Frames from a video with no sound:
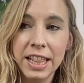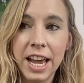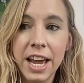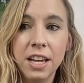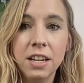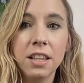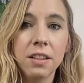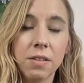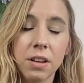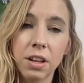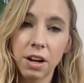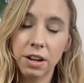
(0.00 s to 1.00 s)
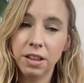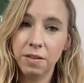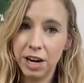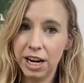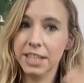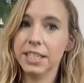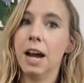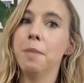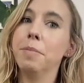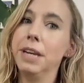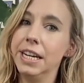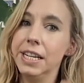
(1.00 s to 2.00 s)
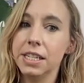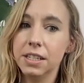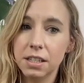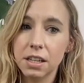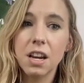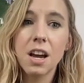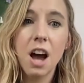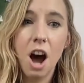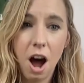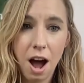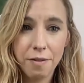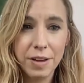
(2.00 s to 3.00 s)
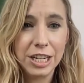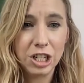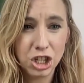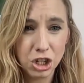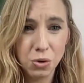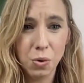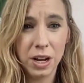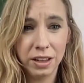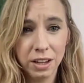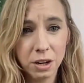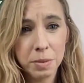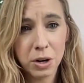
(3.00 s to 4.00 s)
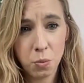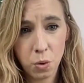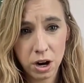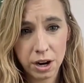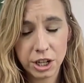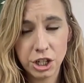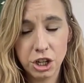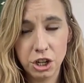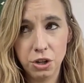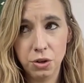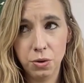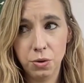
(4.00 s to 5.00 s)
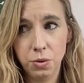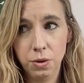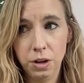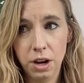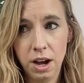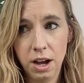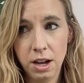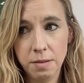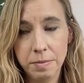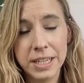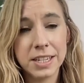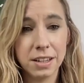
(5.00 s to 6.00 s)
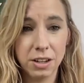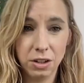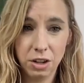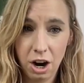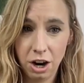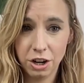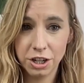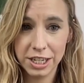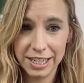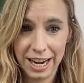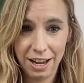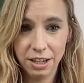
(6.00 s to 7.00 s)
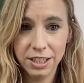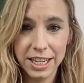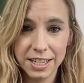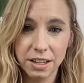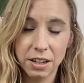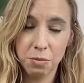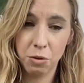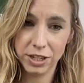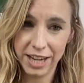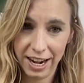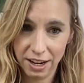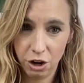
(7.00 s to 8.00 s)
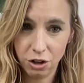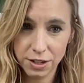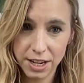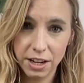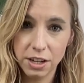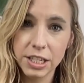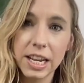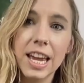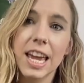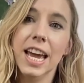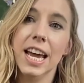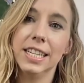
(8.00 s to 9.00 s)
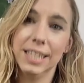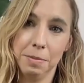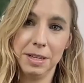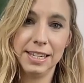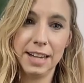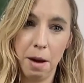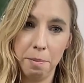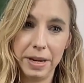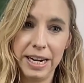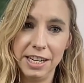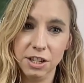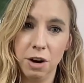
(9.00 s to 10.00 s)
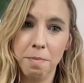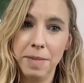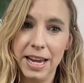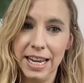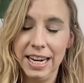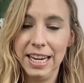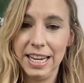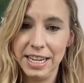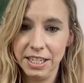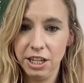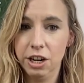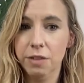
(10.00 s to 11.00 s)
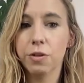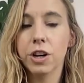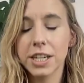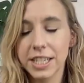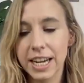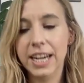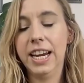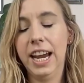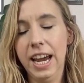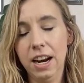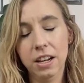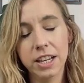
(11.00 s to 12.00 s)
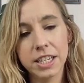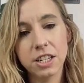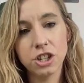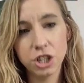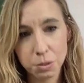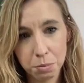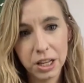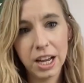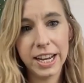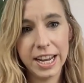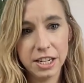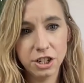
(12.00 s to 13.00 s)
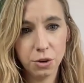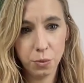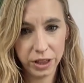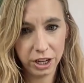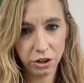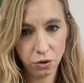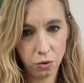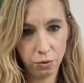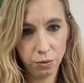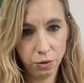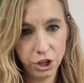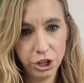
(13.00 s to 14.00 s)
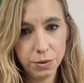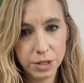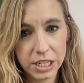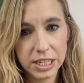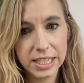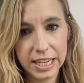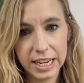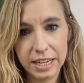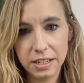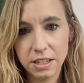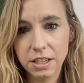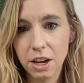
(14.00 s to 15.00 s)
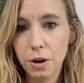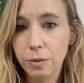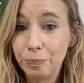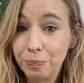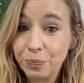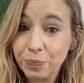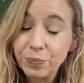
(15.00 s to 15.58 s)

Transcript: And then the various companies often do a little bit of work to, it's a little harder to tell, it takes a little more technical skills. And some of these companies are making it easier for a data analyst to just plug into what they're used to seeing. So